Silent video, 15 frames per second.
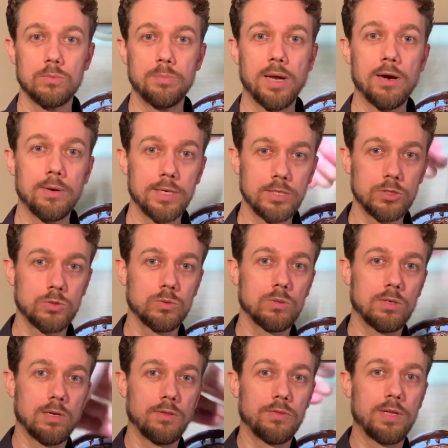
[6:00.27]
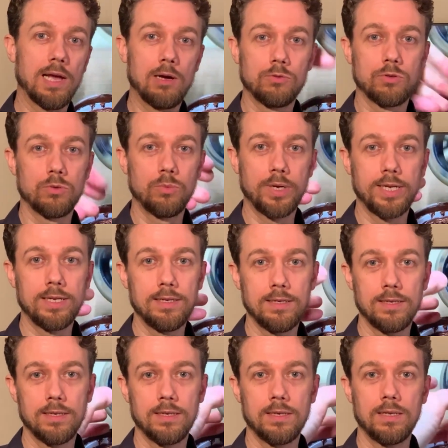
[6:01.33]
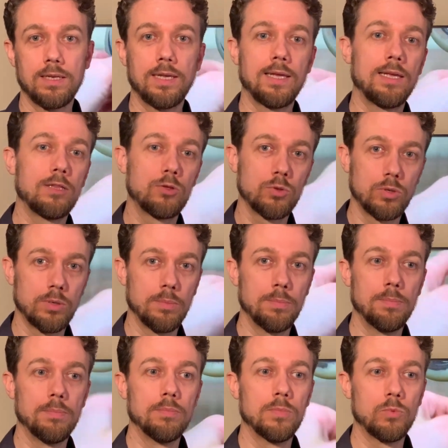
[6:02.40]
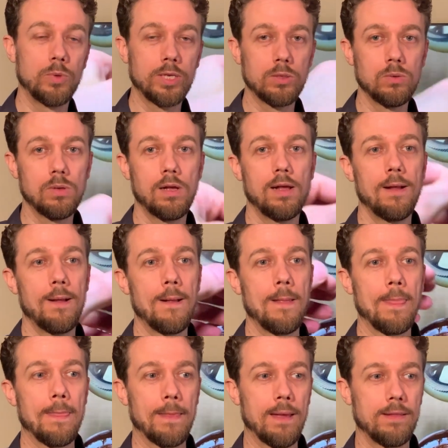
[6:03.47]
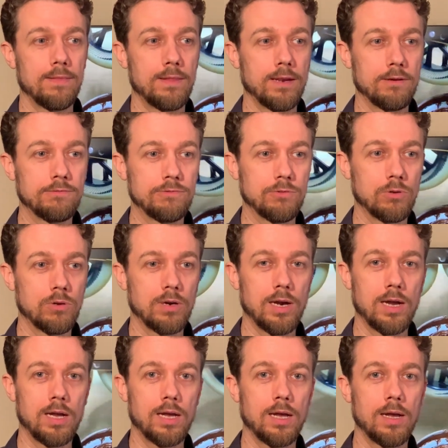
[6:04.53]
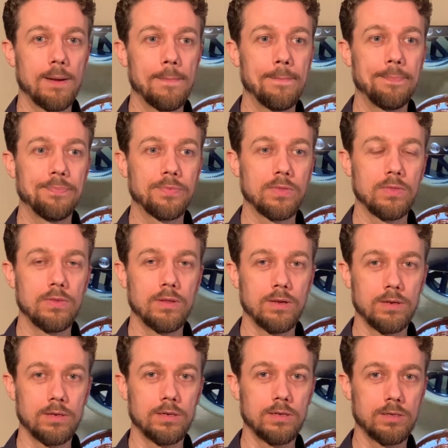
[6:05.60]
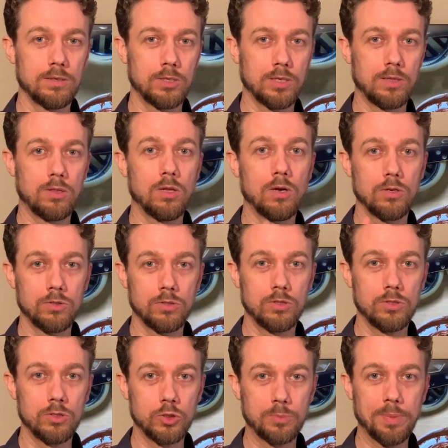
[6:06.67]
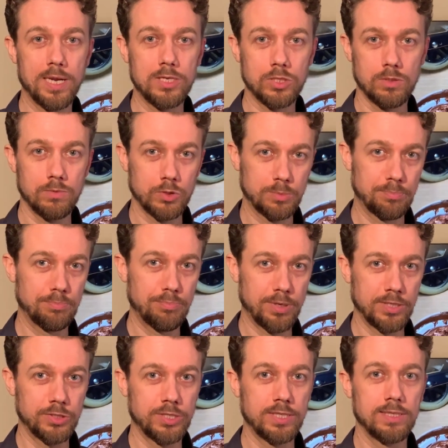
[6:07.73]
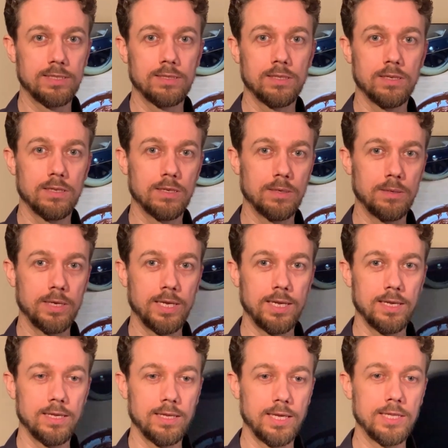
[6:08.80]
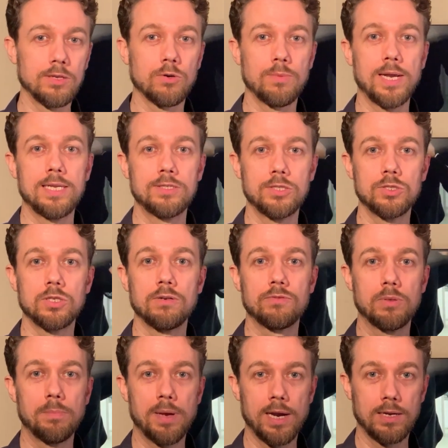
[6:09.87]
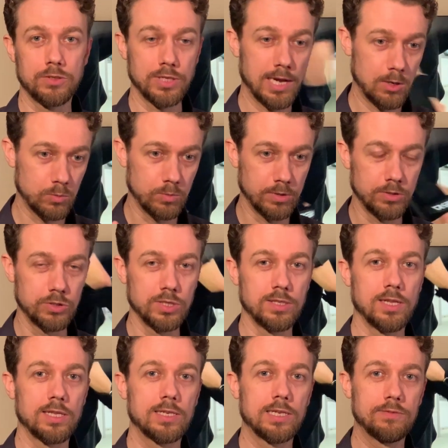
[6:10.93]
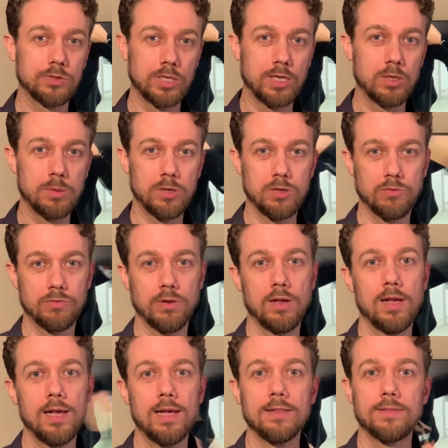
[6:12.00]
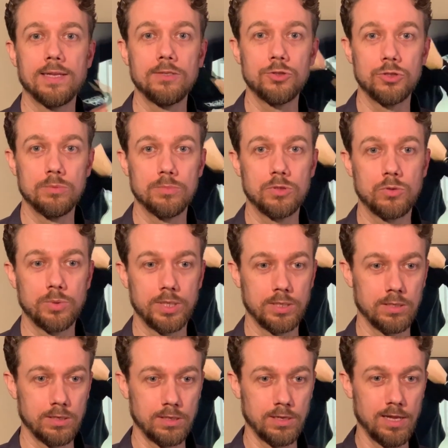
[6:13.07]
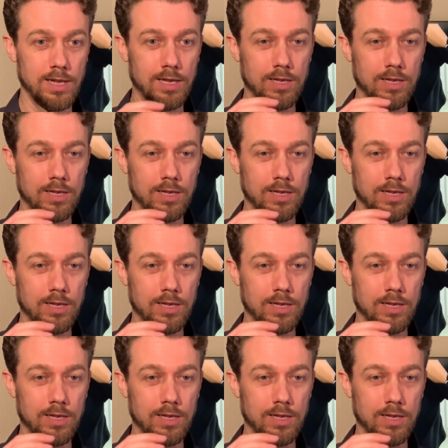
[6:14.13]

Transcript: bearings on the outer ring into the wheel, and therefore the spacer was pressing the inner races of the bearings outwards, and that gives a little bit of a tension between the